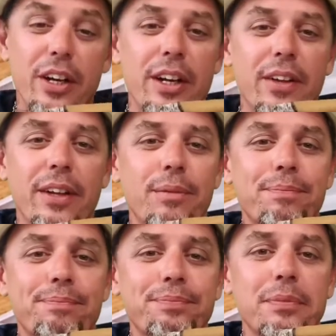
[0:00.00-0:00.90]
And then
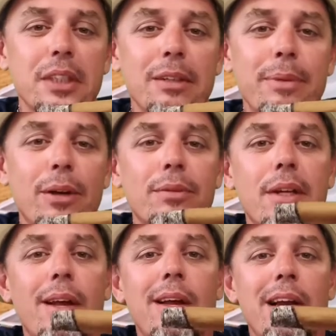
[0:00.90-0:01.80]
about
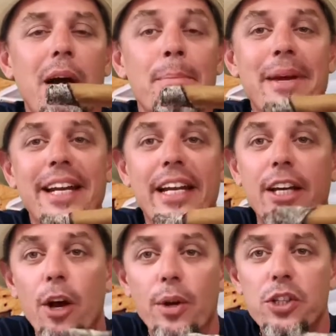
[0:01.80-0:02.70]
a minute
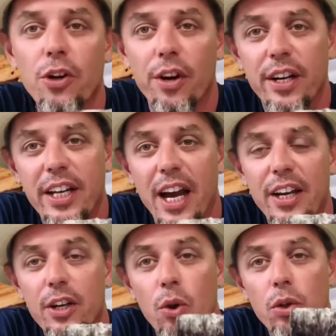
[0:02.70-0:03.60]
ago, it started to kind of
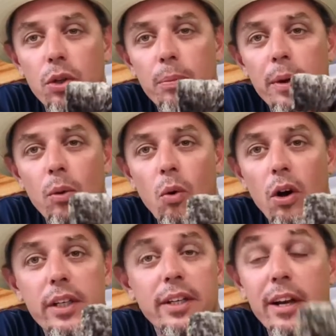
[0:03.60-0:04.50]
go a little bit
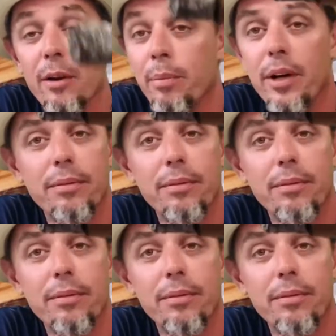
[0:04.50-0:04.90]
wonky there. But